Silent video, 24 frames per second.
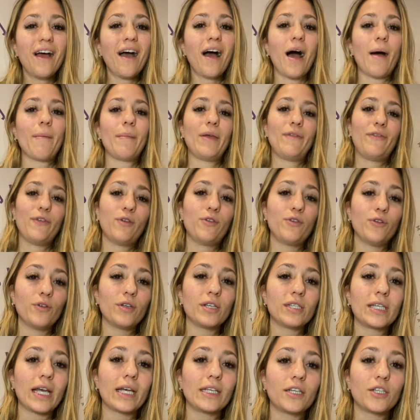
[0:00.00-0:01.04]
If you do
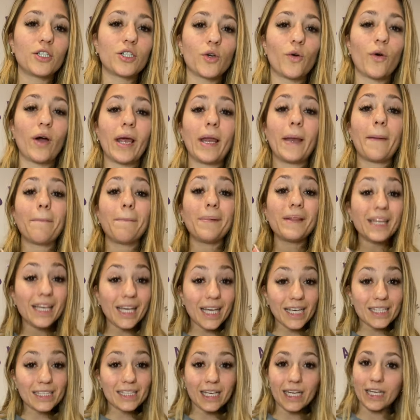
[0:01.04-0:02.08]
decide to join,
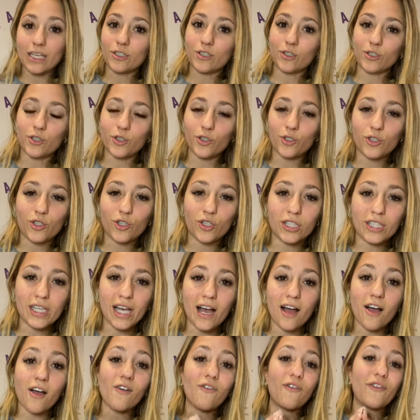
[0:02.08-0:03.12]
please introduce
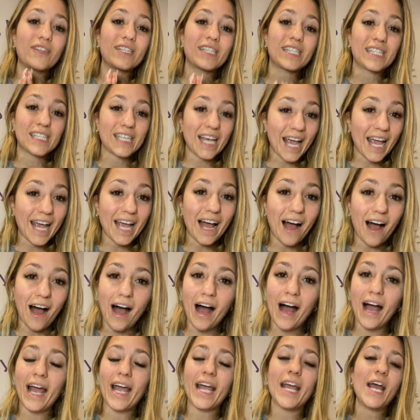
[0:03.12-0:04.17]
yourself, say
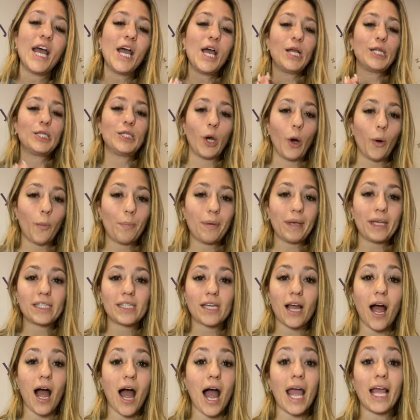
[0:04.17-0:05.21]
hi, don't be
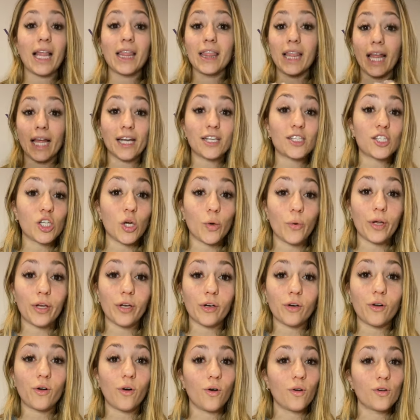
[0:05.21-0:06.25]
shy, let us know what
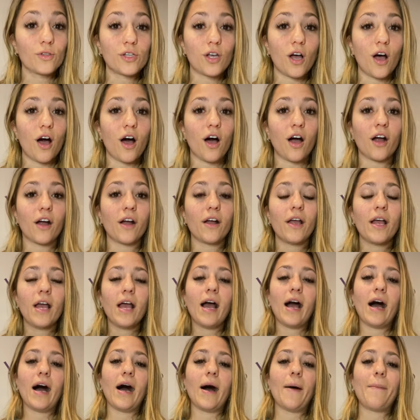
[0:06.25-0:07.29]
your goals are.
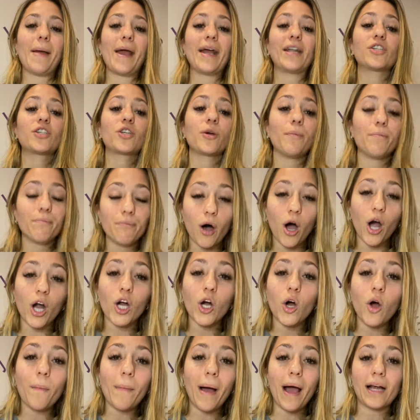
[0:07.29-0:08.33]
And
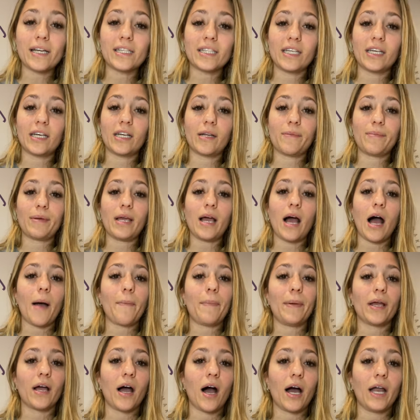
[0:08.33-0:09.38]
tomorrow I'm actually going to be
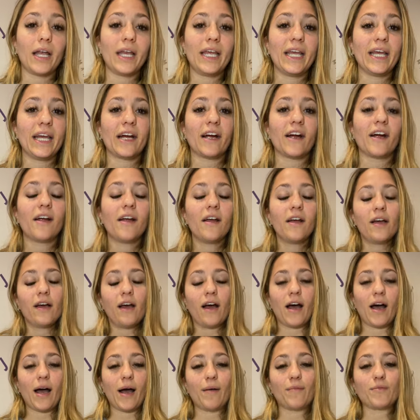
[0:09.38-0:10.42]
hopping on here.
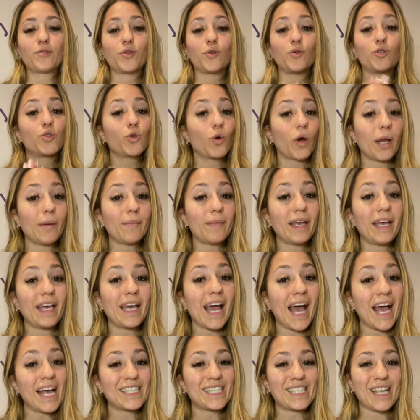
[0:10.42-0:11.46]
So join me
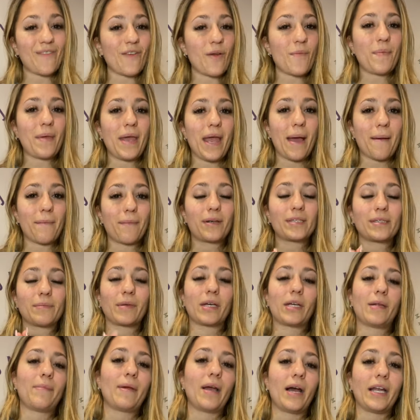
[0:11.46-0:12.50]
at 7 p.m. because I'm
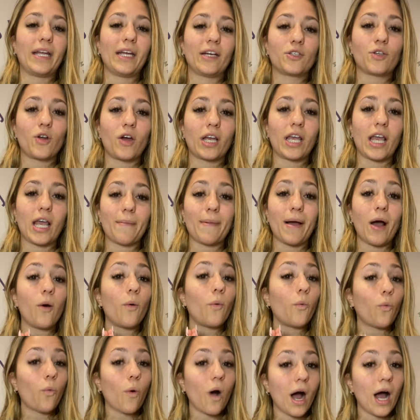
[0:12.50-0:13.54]
going to be on here talking about
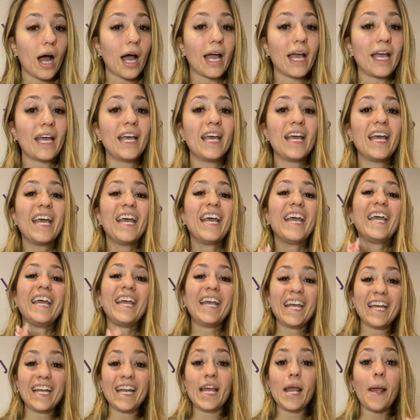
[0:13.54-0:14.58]
why
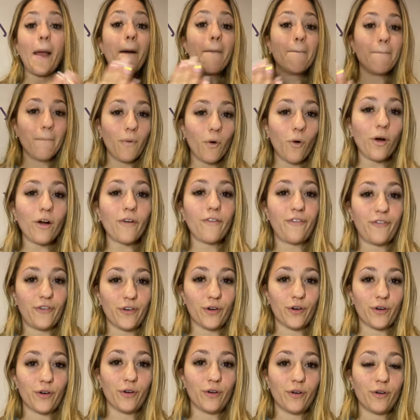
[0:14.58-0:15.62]
eating more
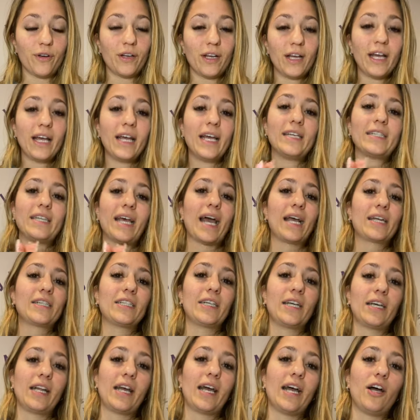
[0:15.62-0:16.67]
food is
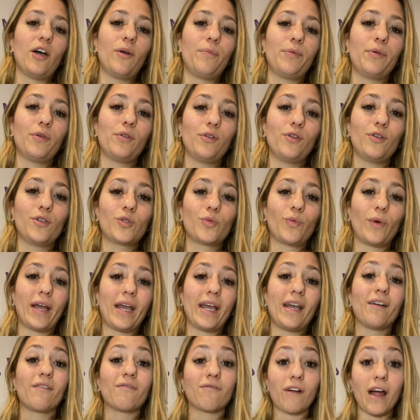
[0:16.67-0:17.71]
actually going to help you lose
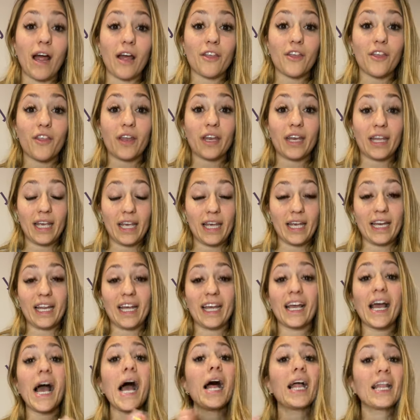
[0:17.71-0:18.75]
weight rather than
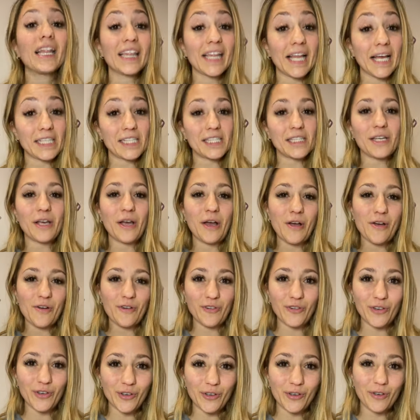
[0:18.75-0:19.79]
eating less
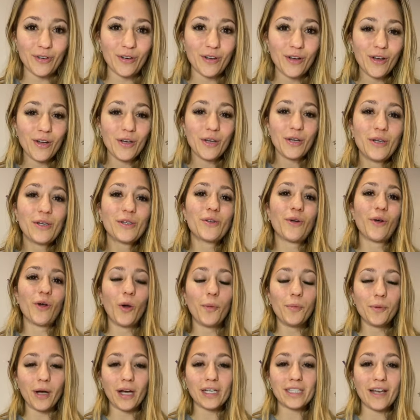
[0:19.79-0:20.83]
food. So I
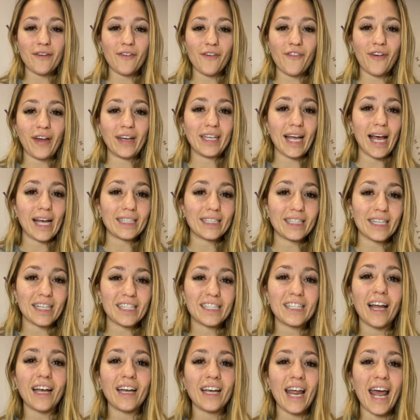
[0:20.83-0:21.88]
hope you guys have a fantastic
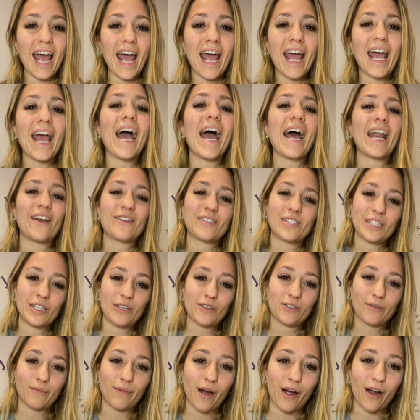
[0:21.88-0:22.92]
Sunday, and I'll see
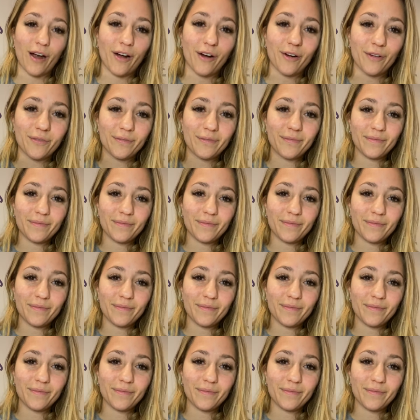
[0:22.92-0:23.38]
you tomorrow.